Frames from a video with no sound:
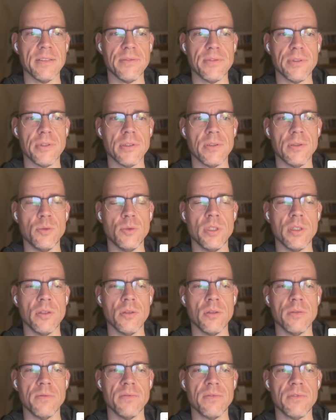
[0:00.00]
the first
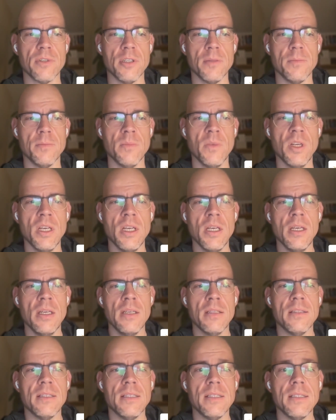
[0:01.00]
unicorn from
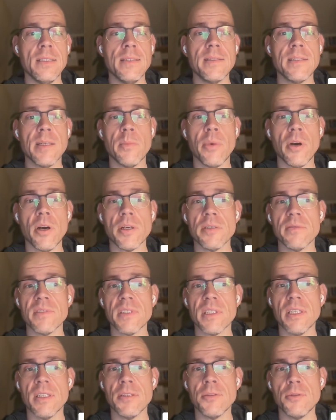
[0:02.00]
the eastern part of the
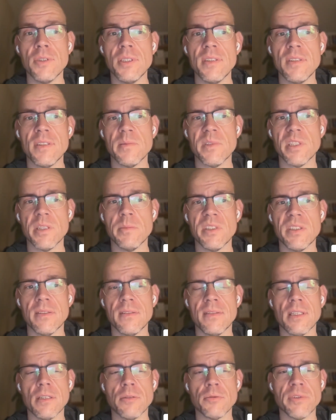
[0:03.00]
country, sometimes
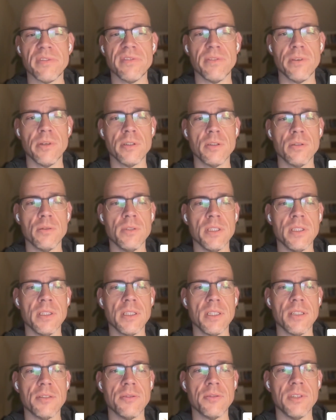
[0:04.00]
still referred to in the
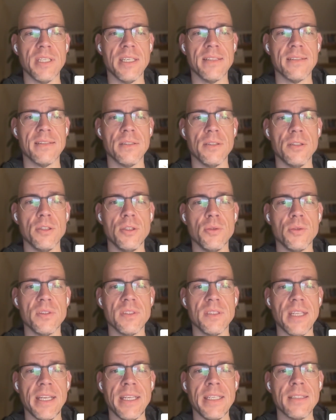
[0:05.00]
country as the new
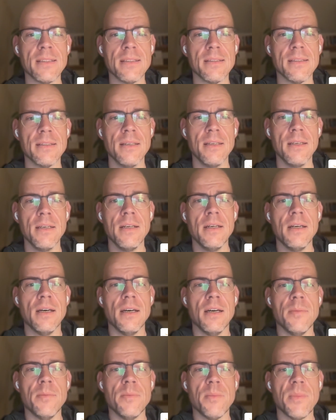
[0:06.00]
states.
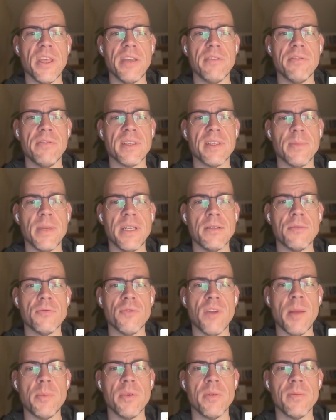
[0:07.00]
They've expanded
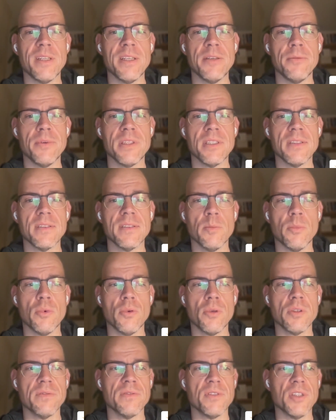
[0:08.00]
rapidly with the
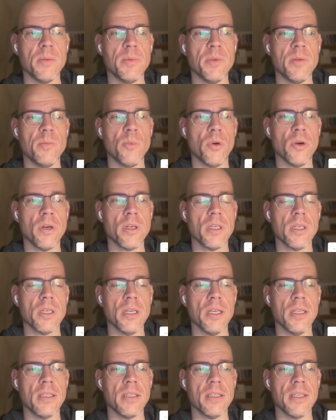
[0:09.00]
support of JP Morgan
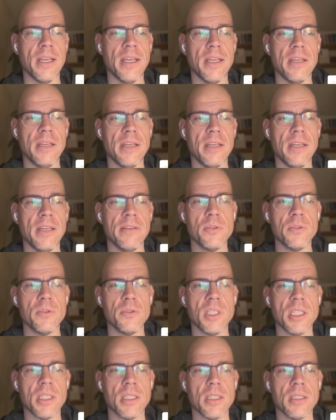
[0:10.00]
and KfW,
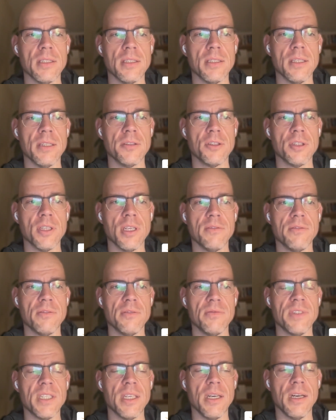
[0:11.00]
their Kreditanstalt für
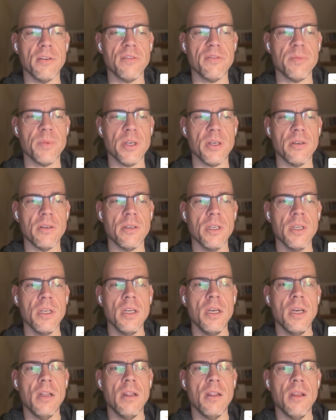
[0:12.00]
Wiederaufbau,
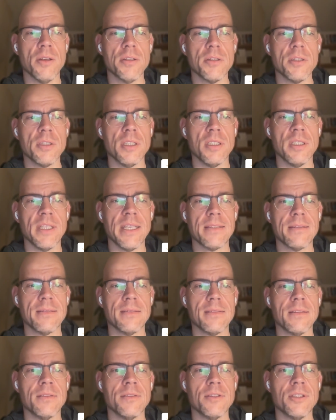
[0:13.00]
launched a
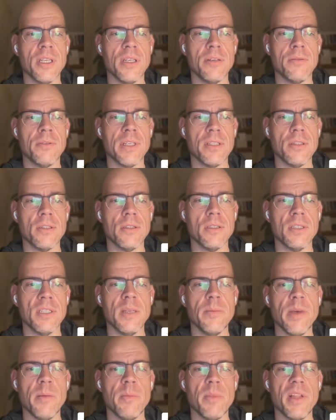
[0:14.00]
next generation
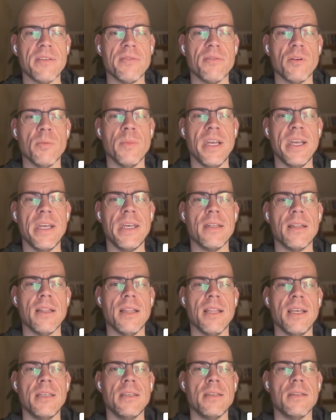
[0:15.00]
email platform and
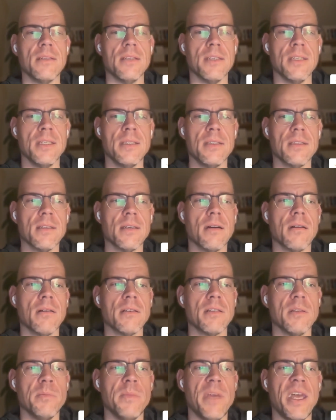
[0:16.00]
landed in the
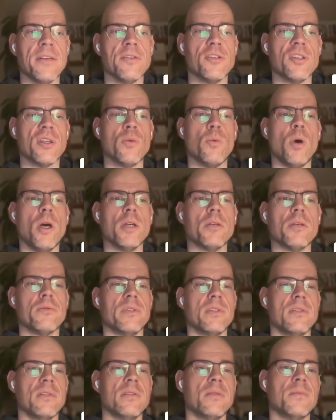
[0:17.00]
Gartner Magic
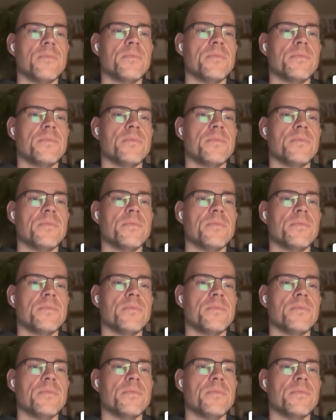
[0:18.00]
Quadrant.